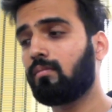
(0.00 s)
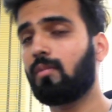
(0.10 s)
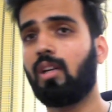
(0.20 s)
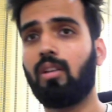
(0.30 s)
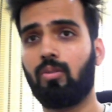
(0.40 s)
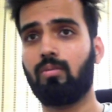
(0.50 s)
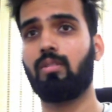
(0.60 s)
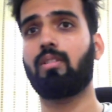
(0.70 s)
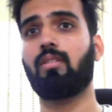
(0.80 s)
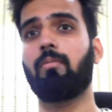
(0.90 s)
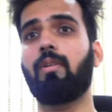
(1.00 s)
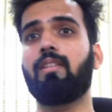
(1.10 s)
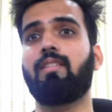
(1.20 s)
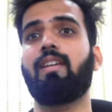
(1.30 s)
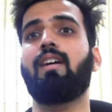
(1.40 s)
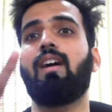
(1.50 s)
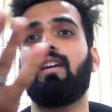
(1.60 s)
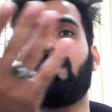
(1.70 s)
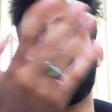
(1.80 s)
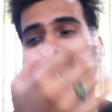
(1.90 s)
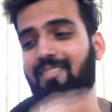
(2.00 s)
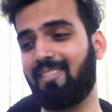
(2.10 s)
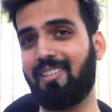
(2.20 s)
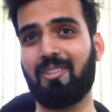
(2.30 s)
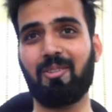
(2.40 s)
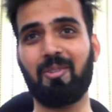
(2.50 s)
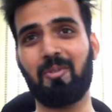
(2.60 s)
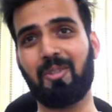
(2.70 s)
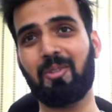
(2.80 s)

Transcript: Hello, somebody's saying hi. I don't know what.